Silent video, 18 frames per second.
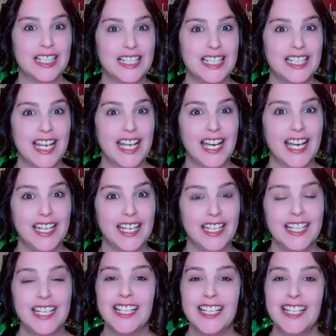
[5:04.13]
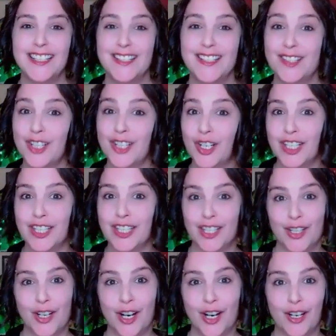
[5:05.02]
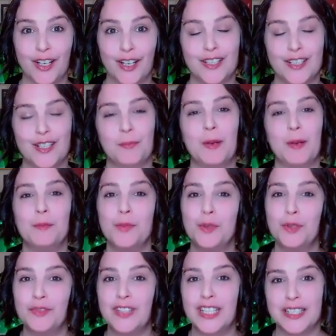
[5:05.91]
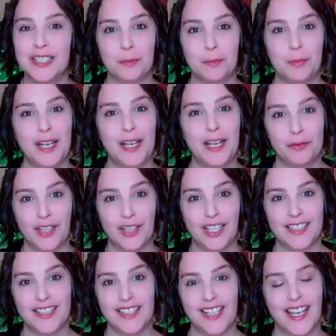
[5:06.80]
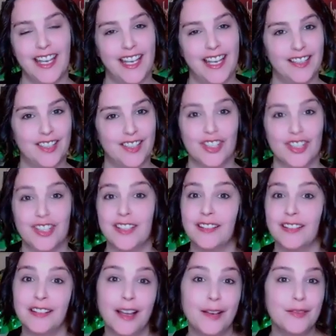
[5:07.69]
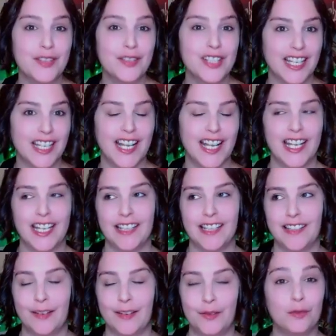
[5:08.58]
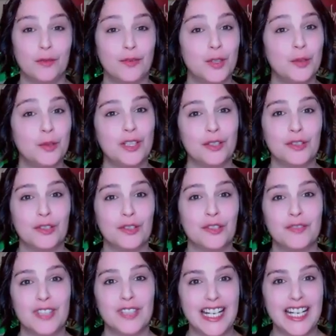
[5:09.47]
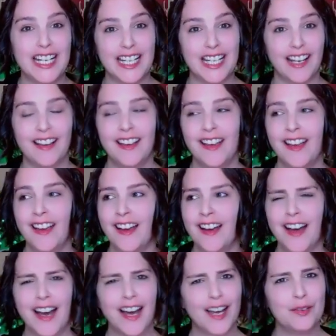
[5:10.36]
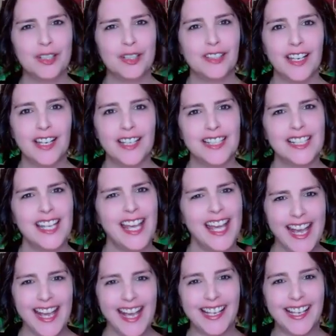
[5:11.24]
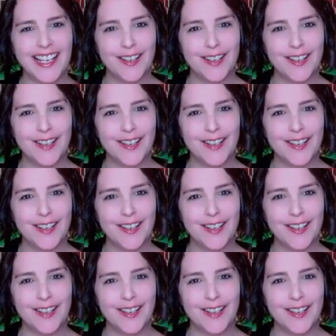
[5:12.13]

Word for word: dad. He started in cars, but moved into benefits and just loves it. And after a few years of dating, I realized, hey,